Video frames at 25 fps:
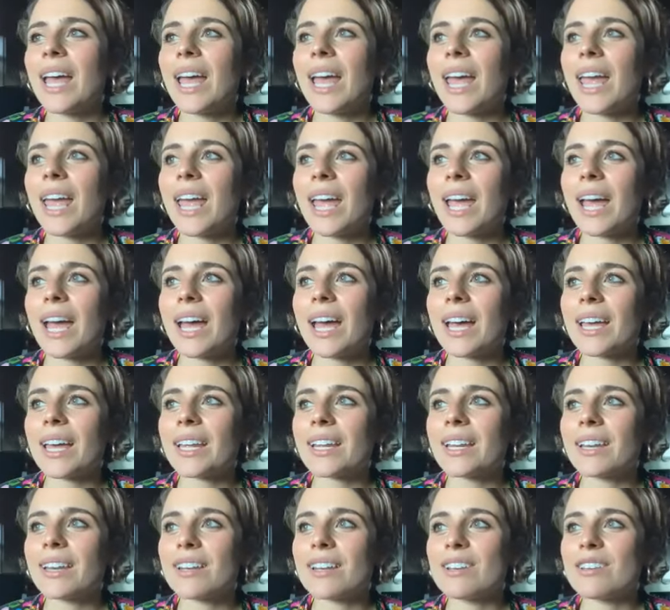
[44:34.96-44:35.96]

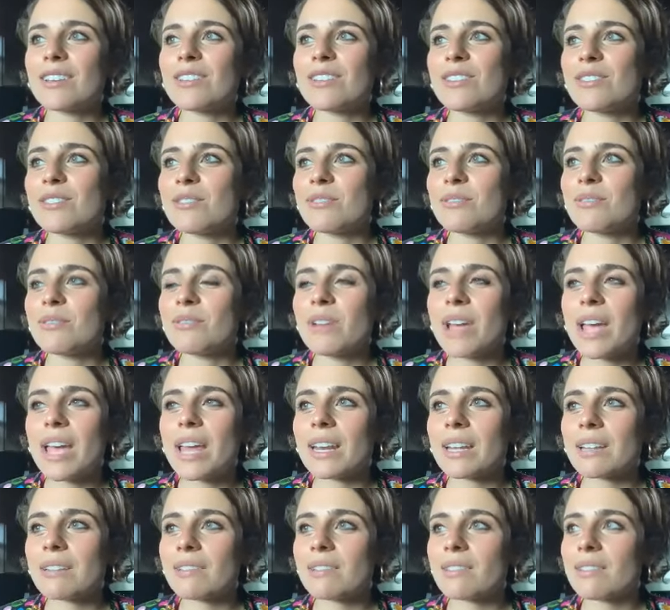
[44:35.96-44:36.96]
And you
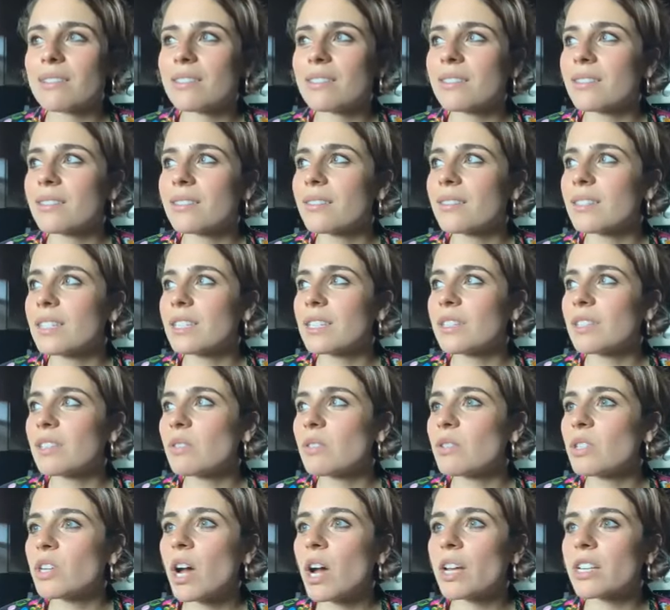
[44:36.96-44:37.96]

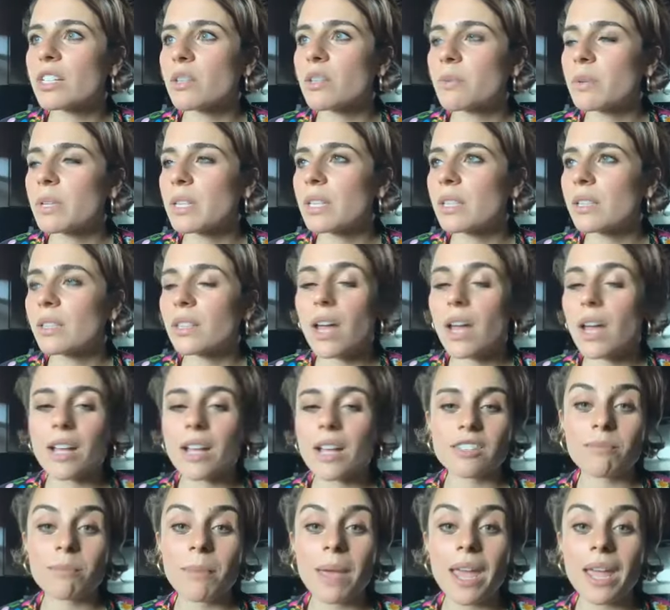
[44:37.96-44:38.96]
toss it with
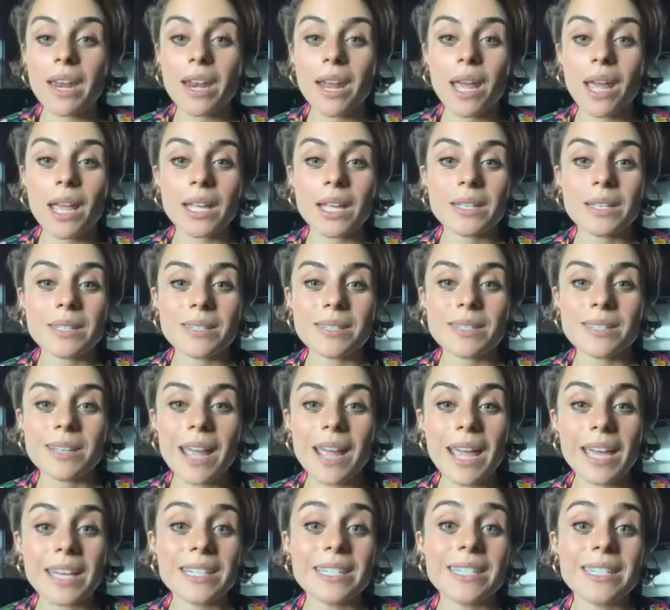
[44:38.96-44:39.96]
lots of mayonnaise
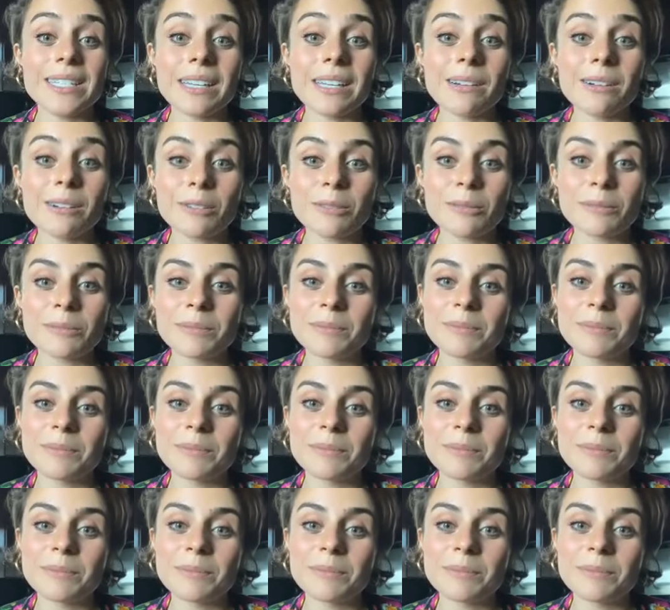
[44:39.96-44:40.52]
and dill.